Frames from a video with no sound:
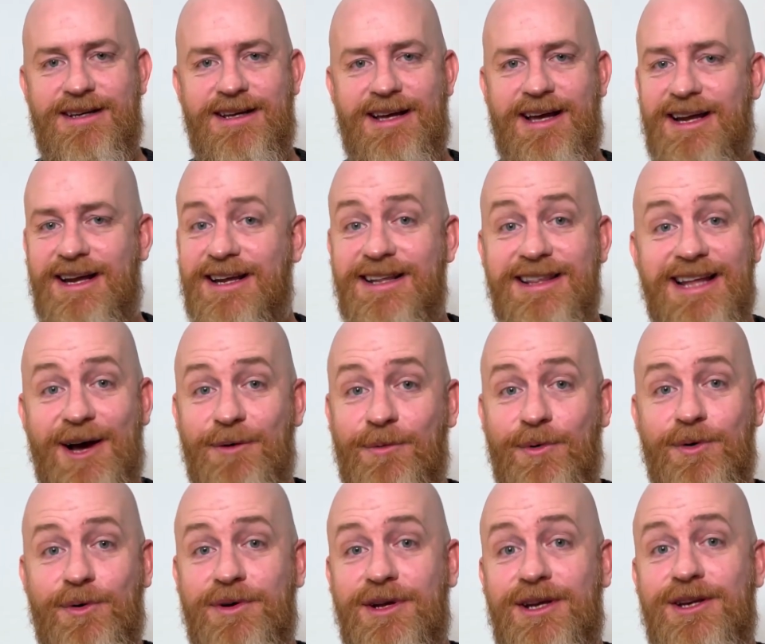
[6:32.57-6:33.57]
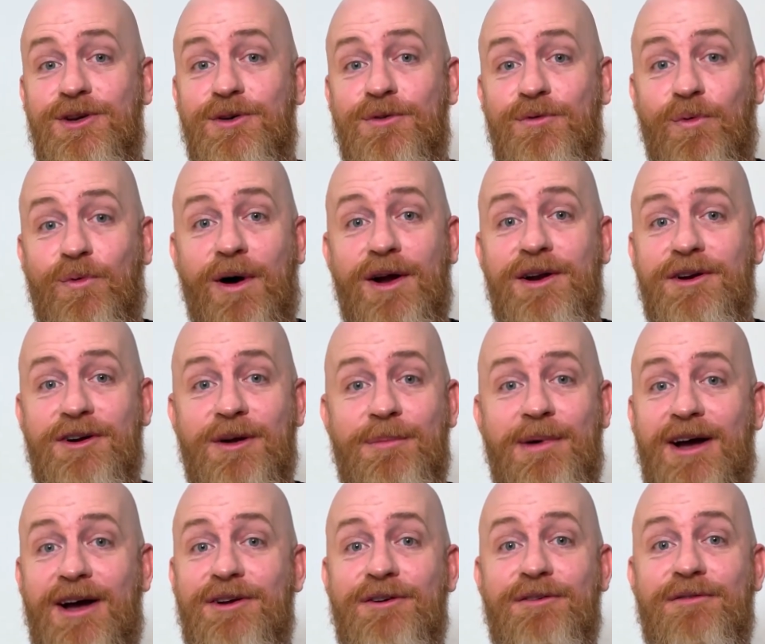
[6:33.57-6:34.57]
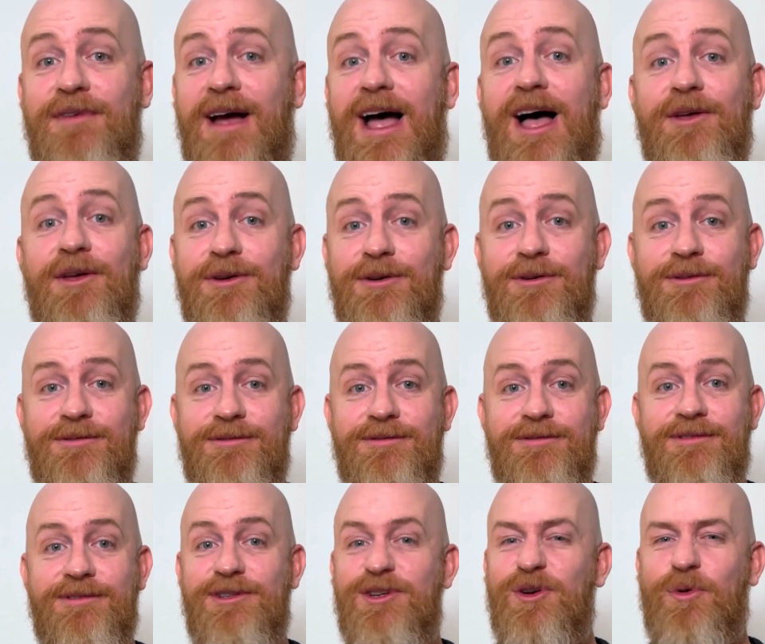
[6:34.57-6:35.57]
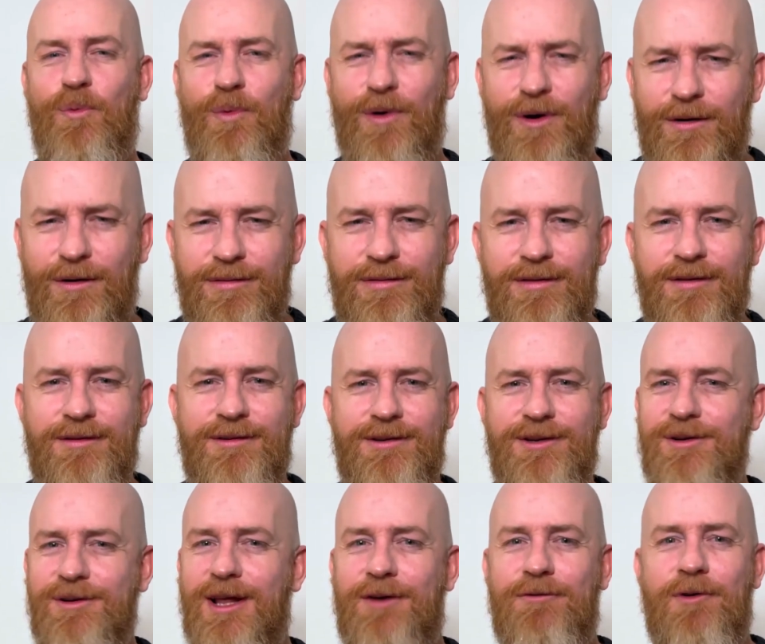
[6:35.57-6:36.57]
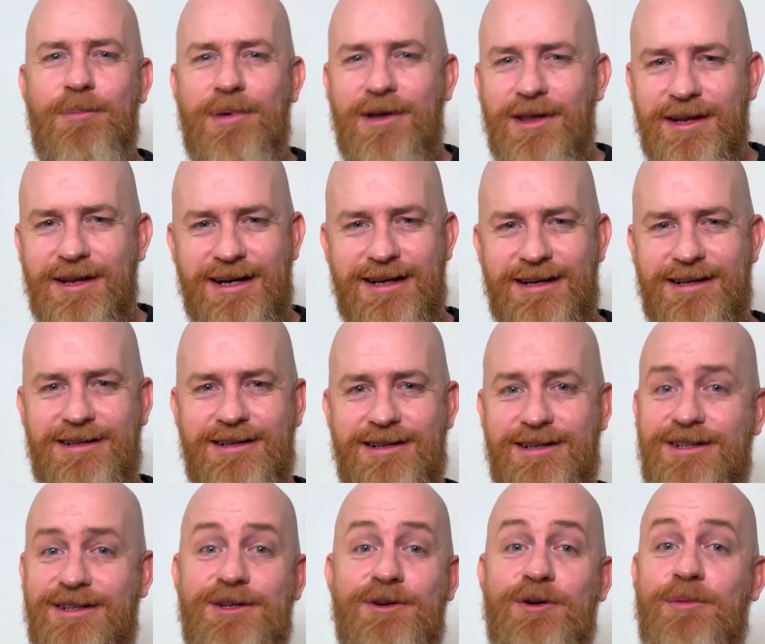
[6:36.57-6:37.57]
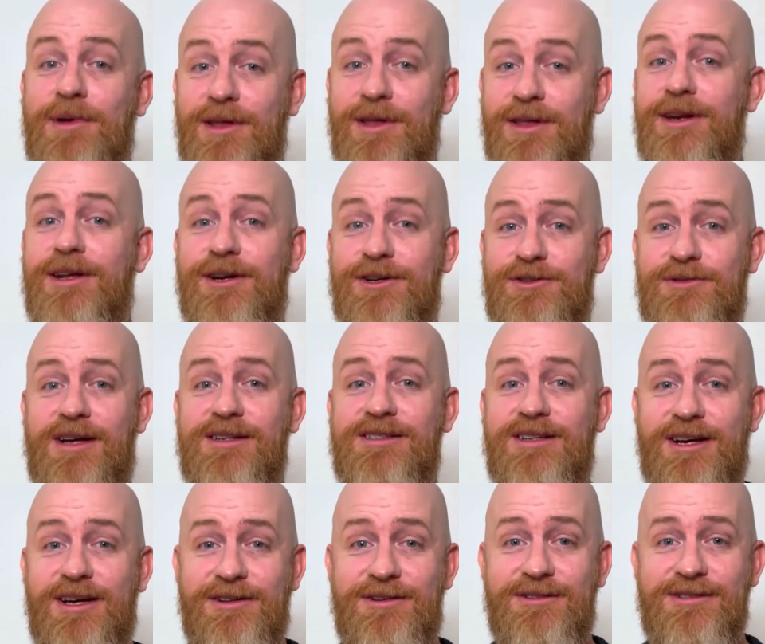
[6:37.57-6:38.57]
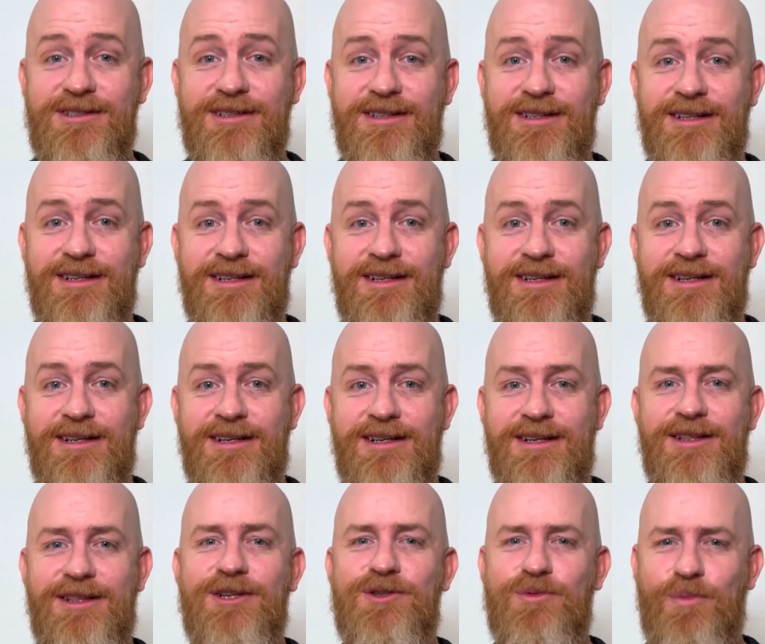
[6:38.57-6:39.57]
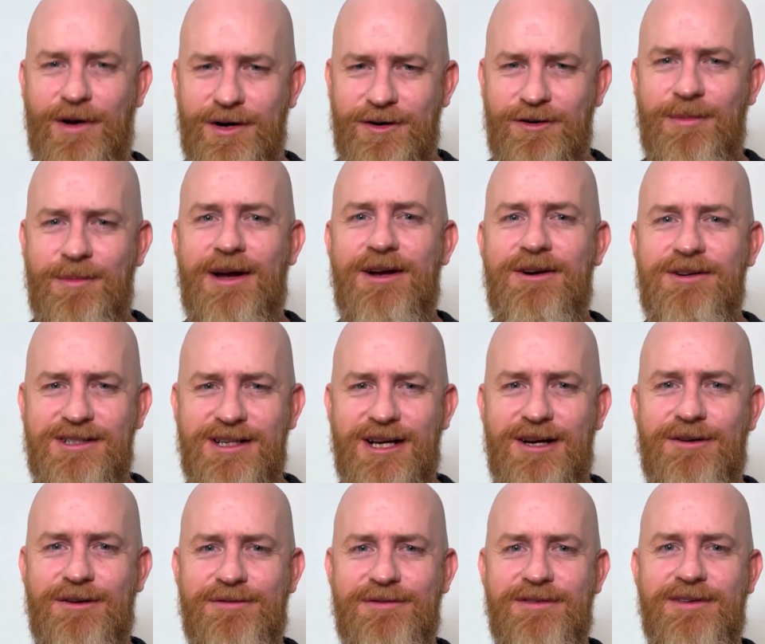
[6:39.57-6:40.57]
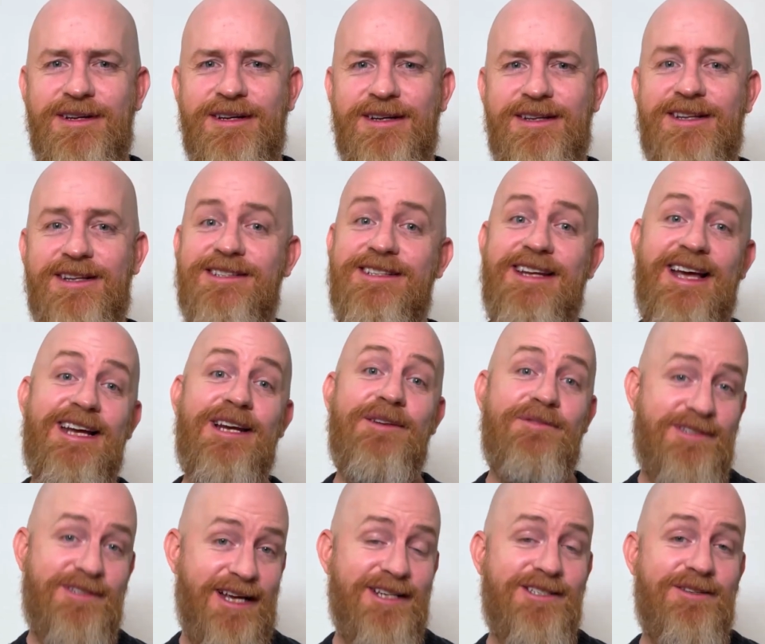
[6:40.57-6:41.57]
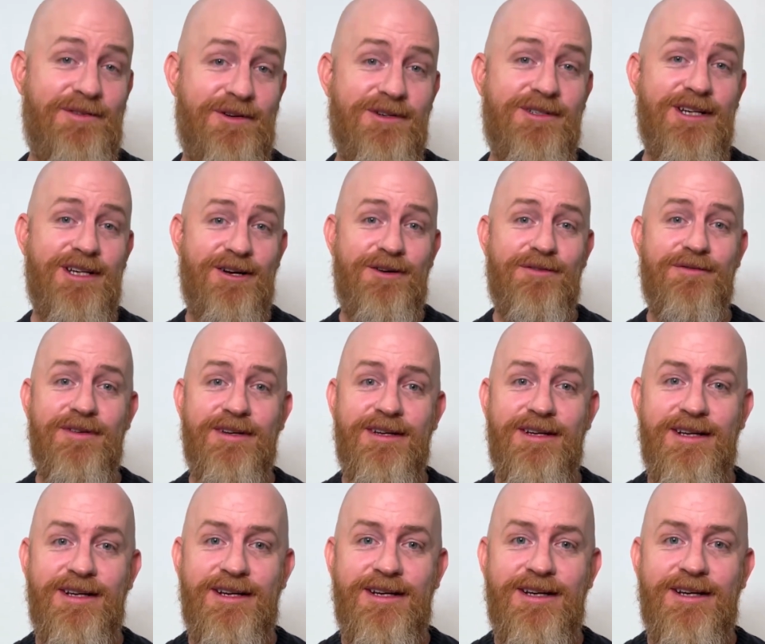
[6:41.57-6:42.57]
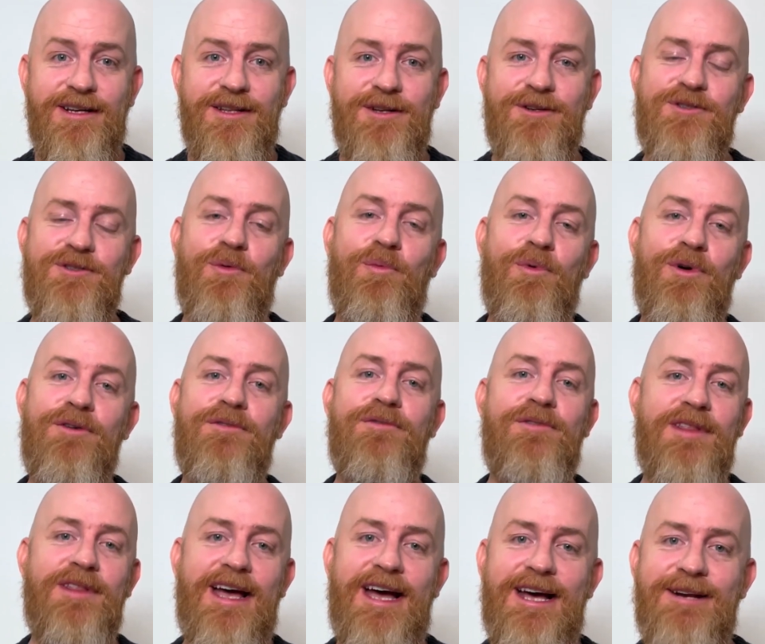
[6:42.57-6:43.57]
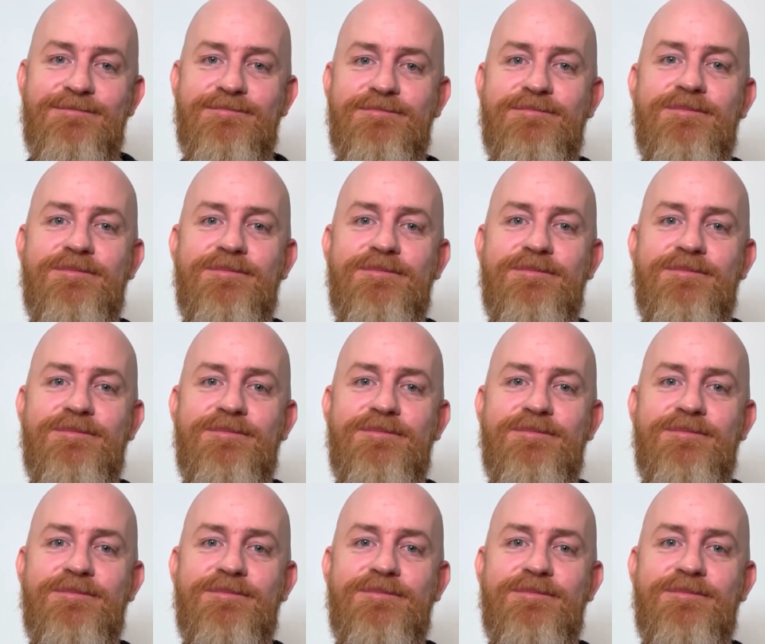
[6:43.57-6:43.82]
And in that wounding, you've wondered about your value, your worth, your lovability, your ability to trust others. This wonder about yourself, this negative sense of yourself, there's a word for that: